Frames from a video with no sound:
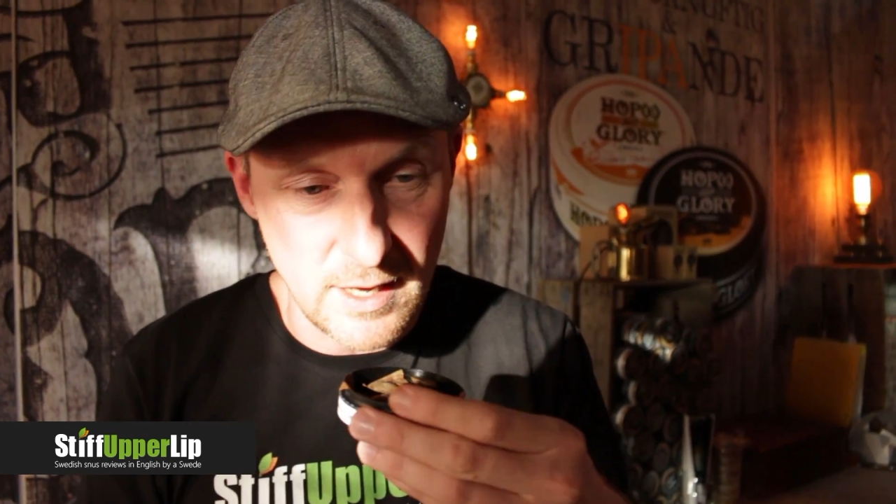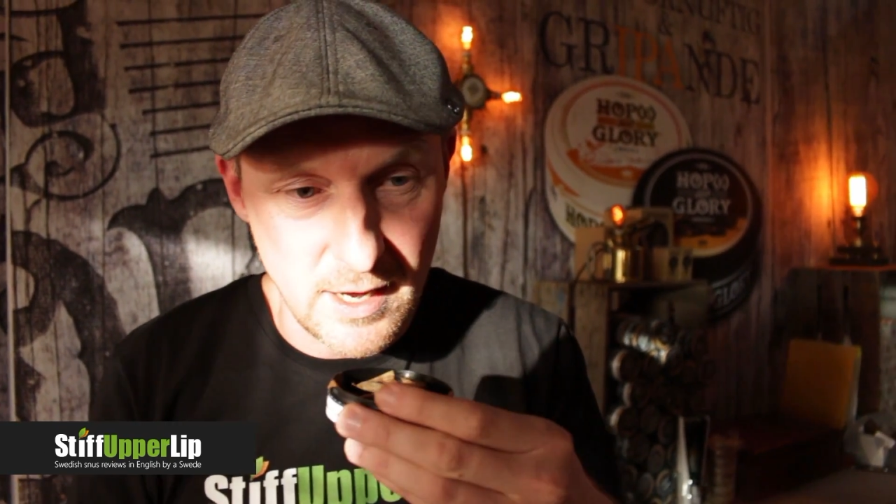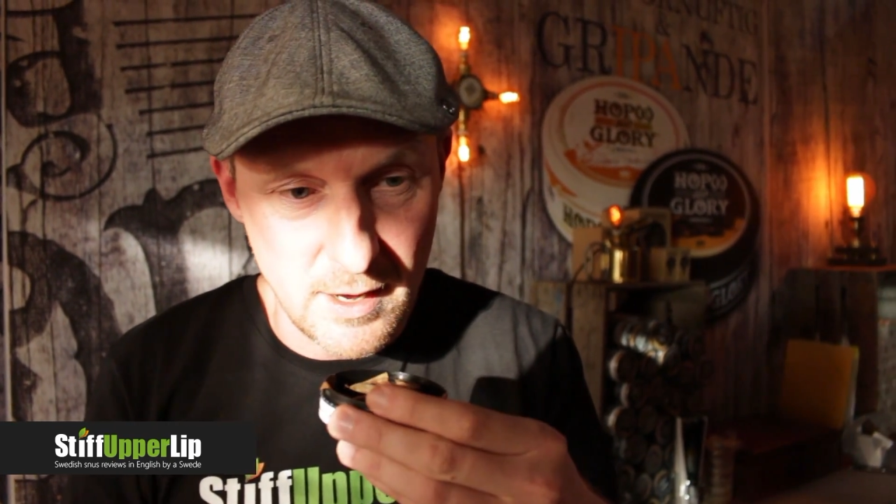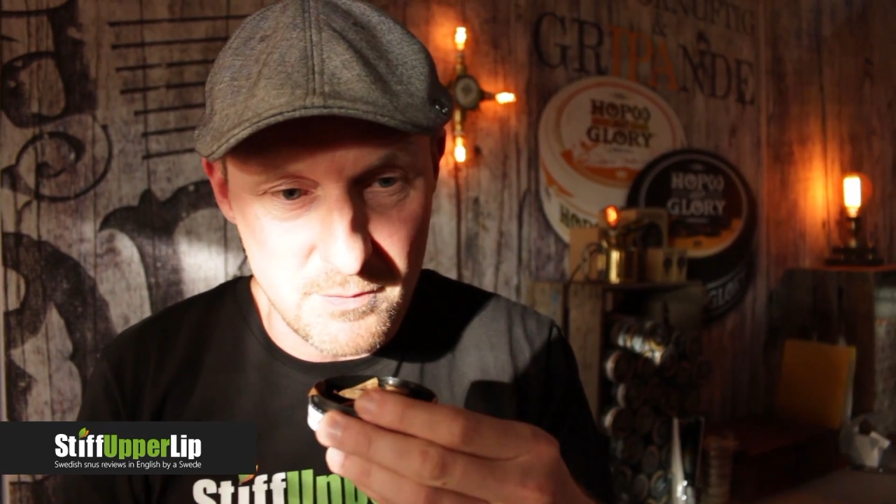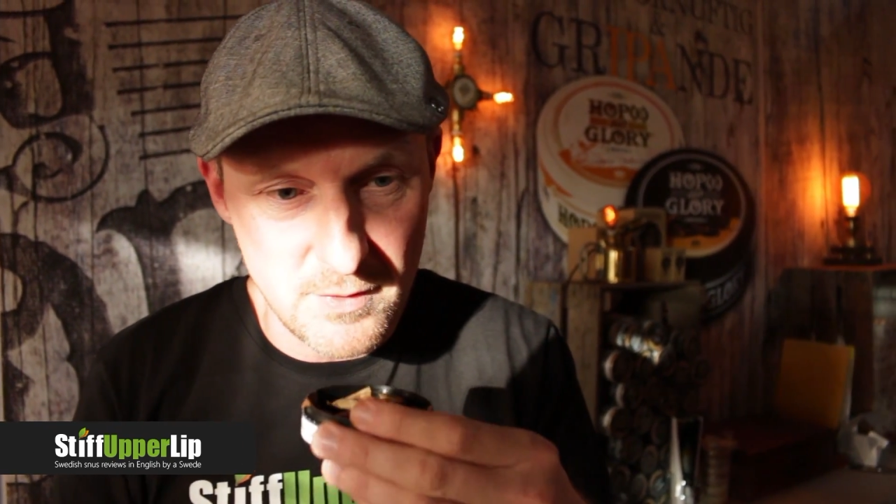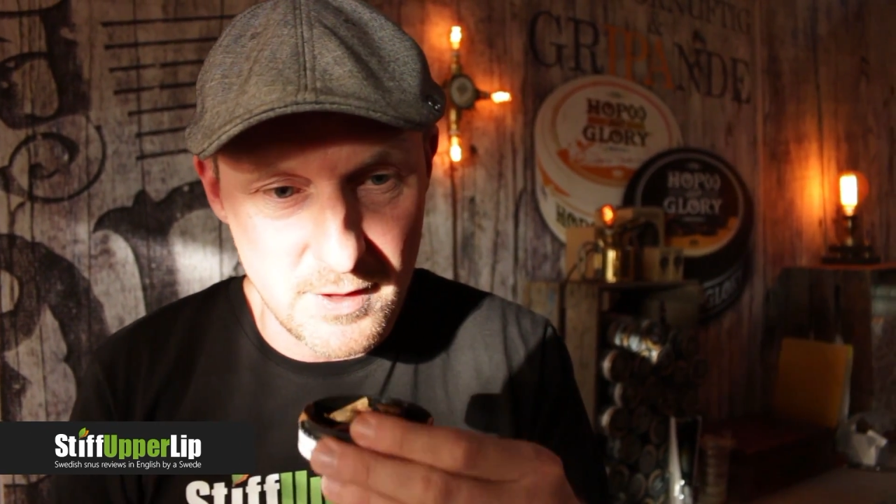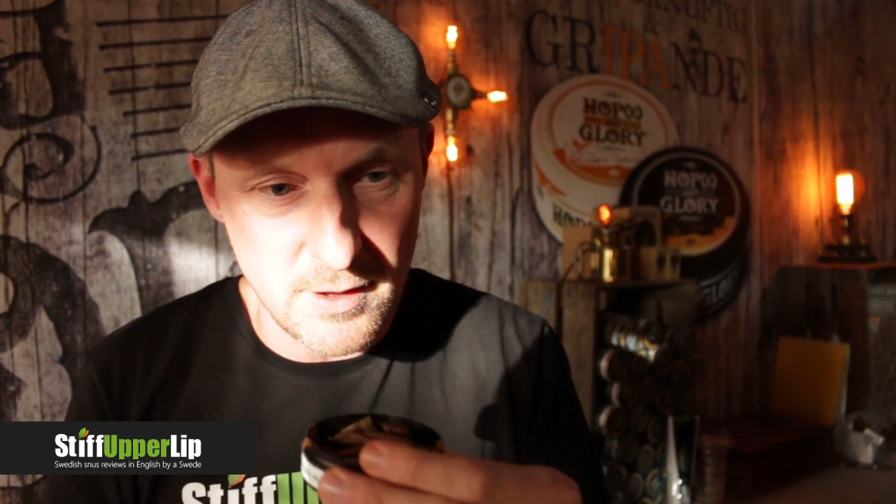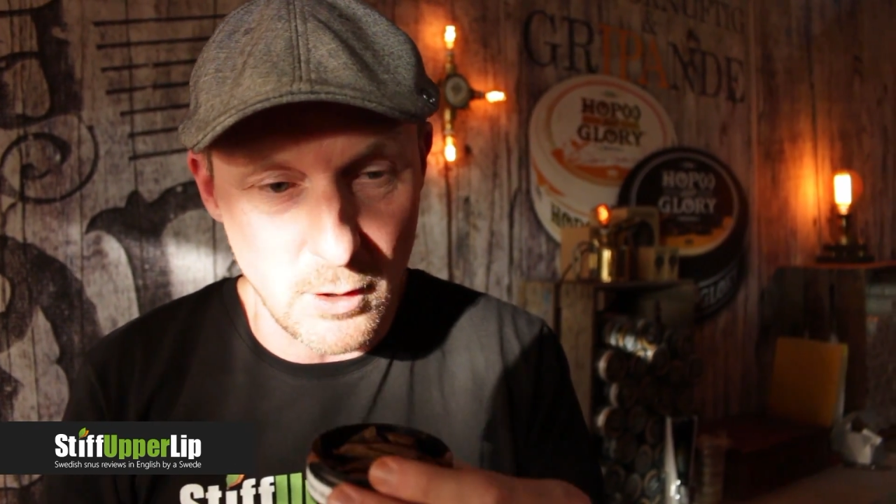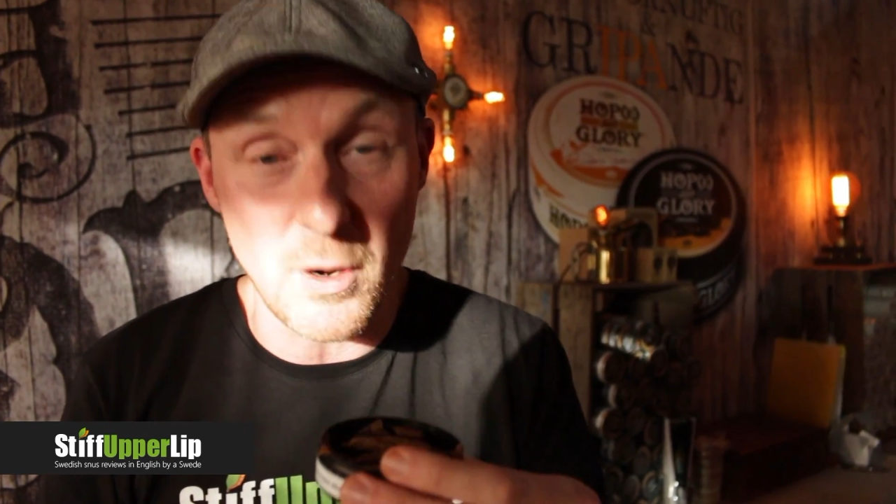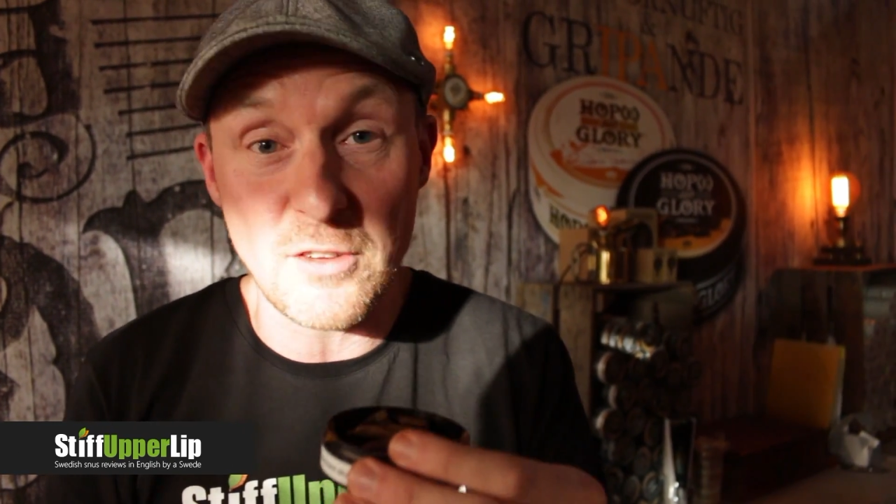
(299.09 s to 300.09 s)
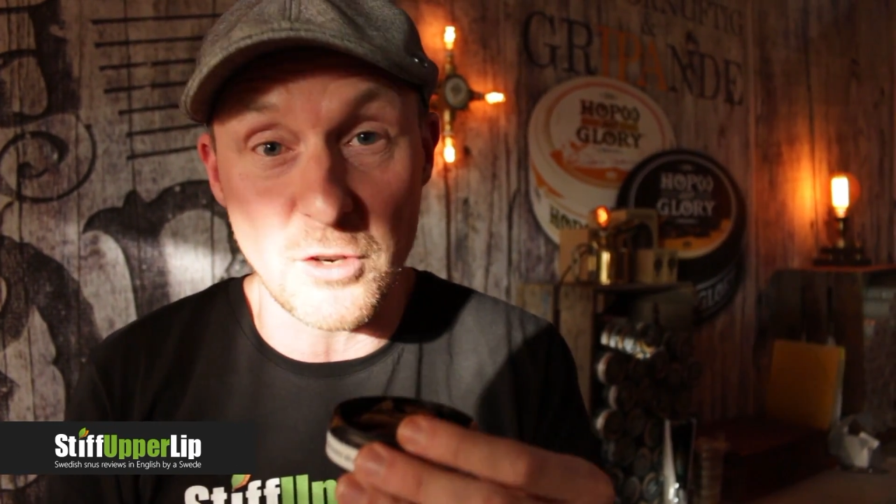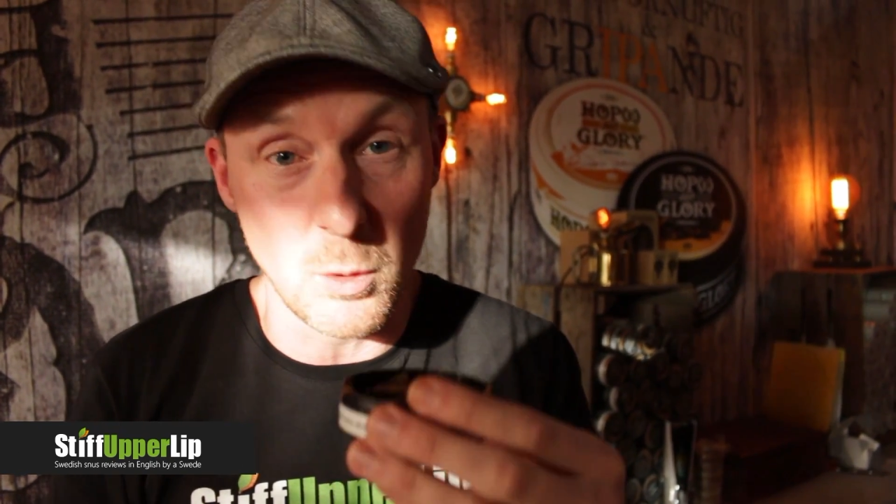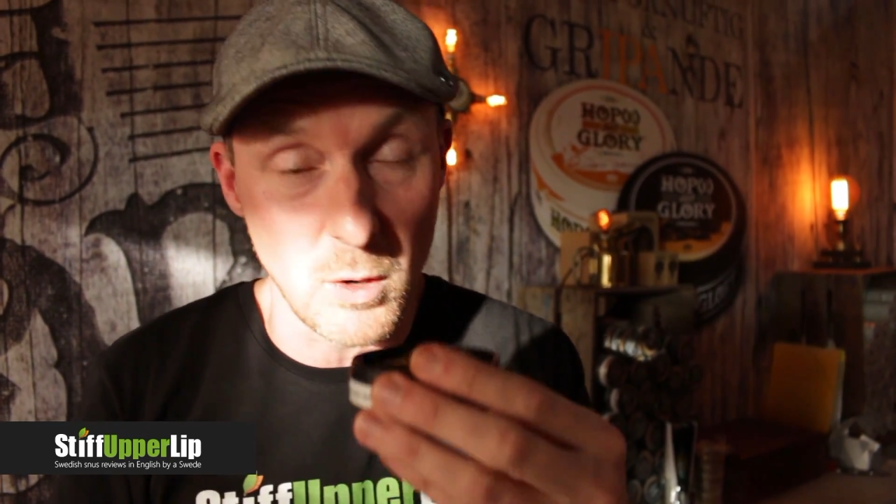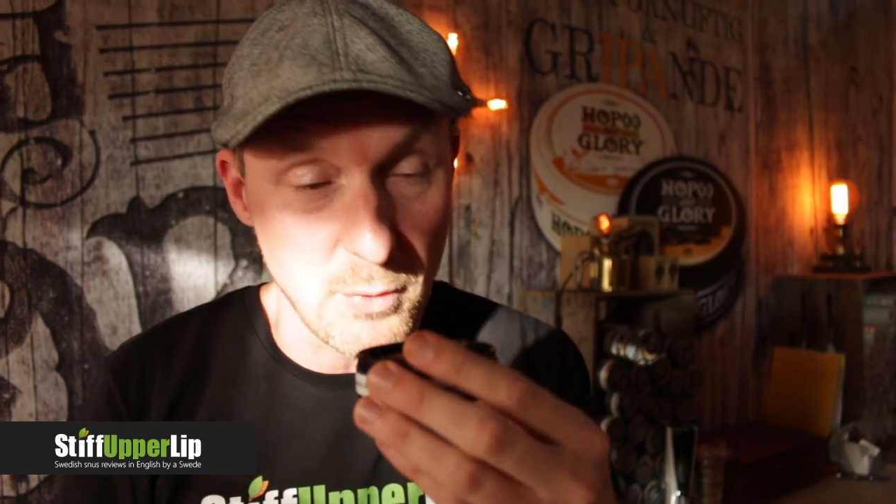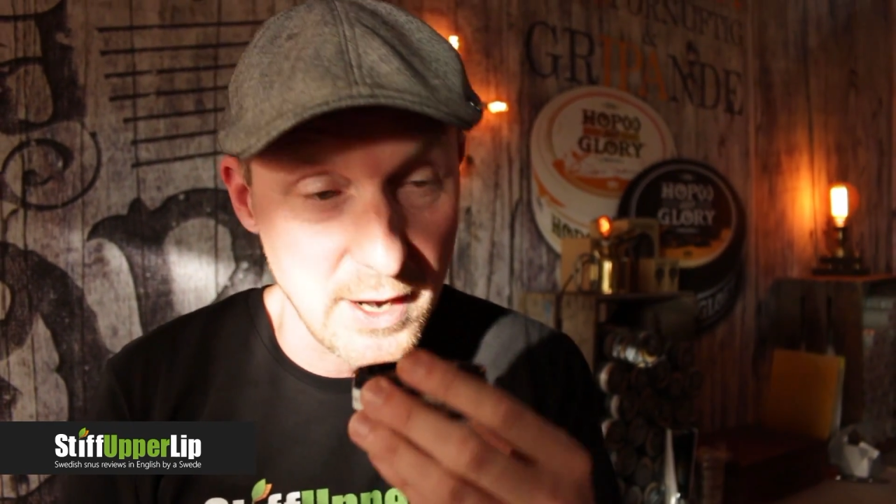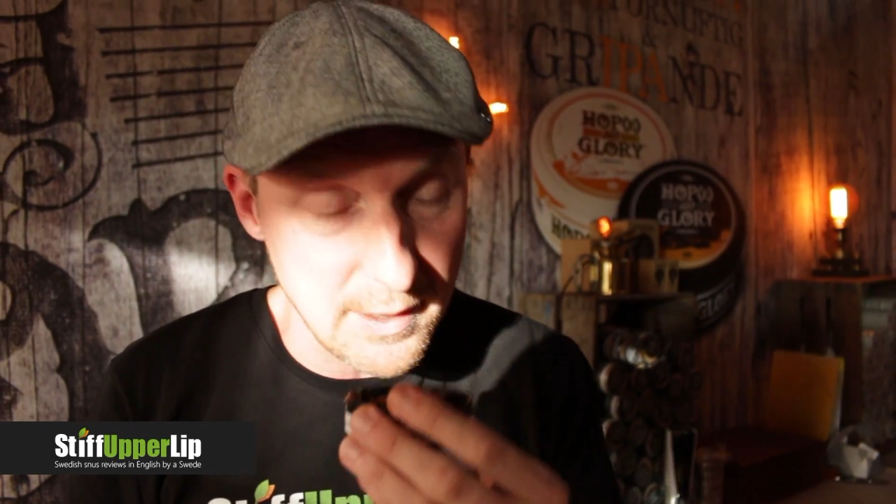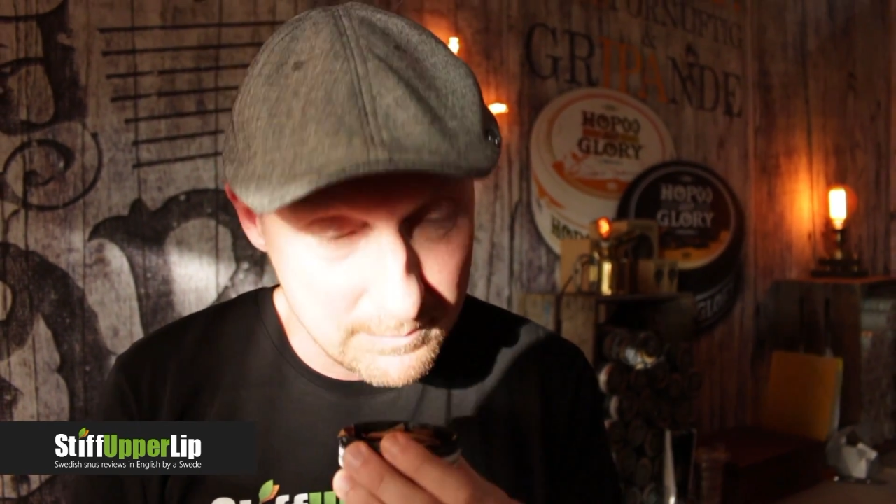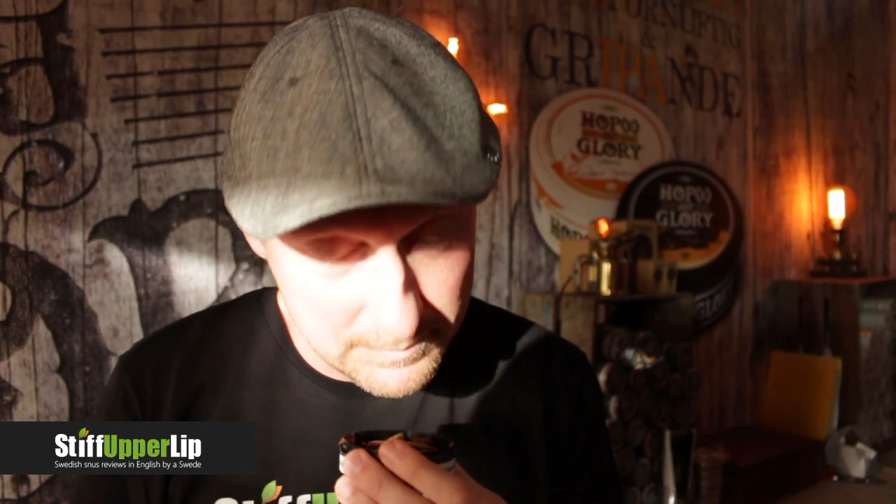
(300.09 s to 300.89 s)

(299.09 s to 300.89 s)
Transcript: uh, original will bring.